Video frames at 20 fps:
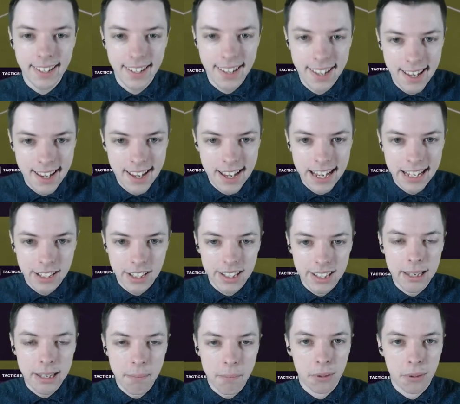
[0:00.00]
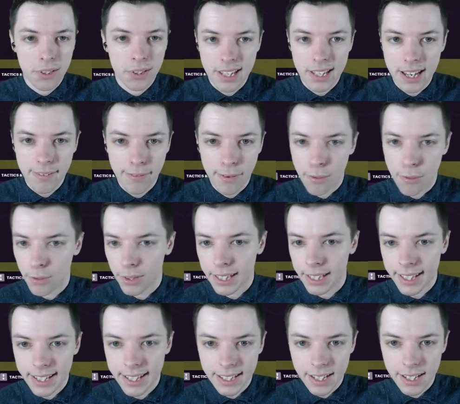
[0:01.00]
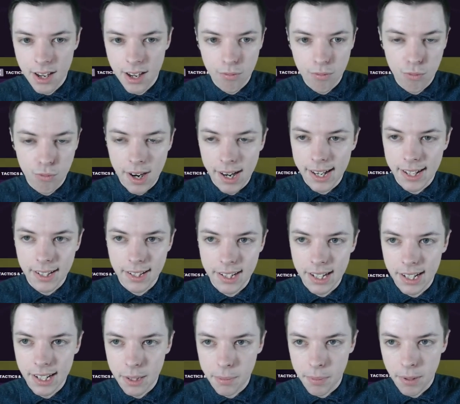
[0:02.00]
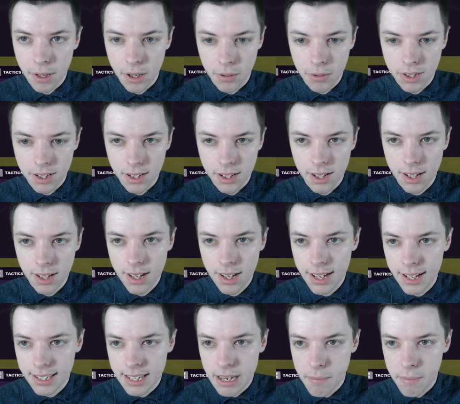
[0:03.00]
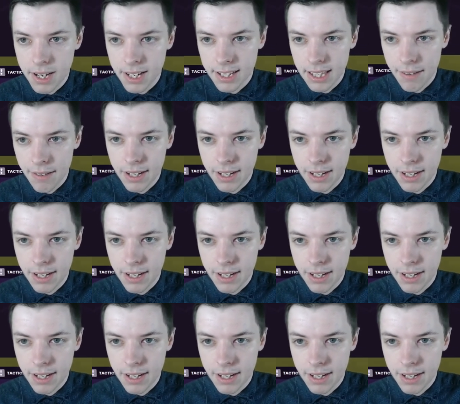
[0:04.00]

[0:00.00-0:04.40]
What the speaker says: it's a simple save for Rulli at his right-hand side of the post. And 10 minutes left here.